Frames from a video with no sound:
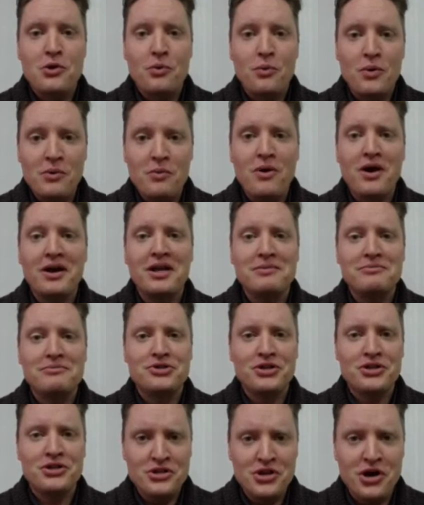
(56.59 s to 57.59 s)
We want him
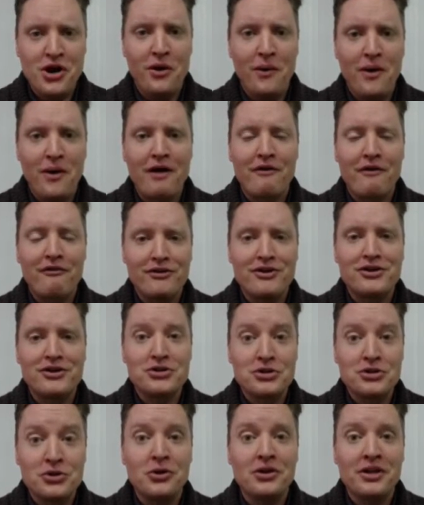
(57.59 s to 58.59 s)
to know. Our
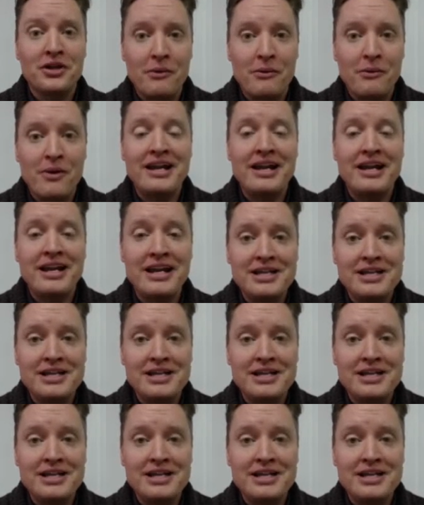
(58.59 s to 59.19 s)
first goal in writing